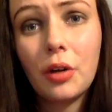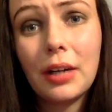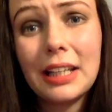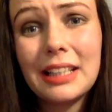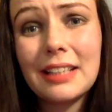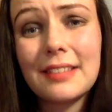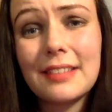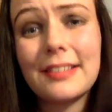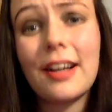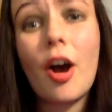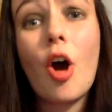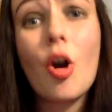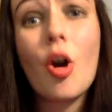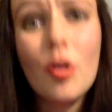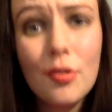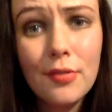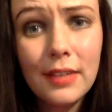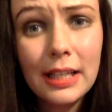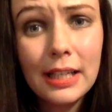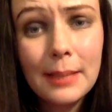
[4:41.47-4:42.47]
it doesn't
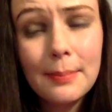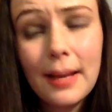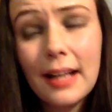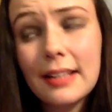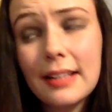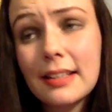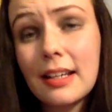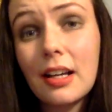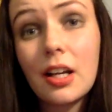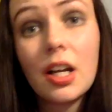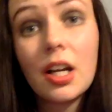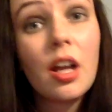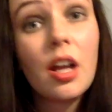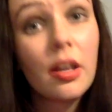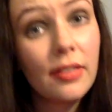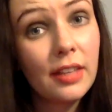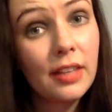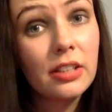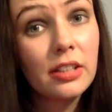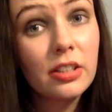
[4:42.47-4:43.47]
overly matter.
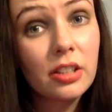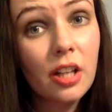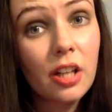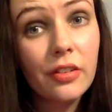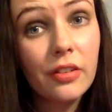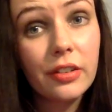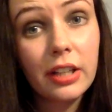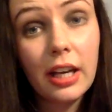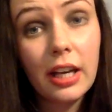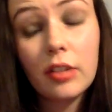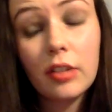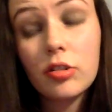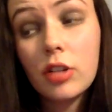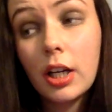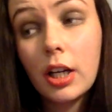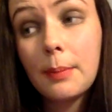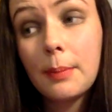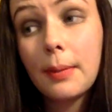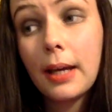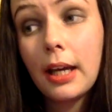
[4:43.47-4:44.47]
Then it starts to get
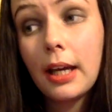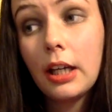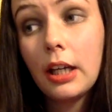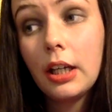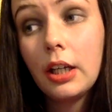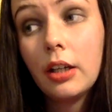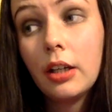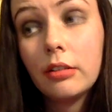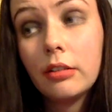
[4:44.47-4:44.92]
creepy.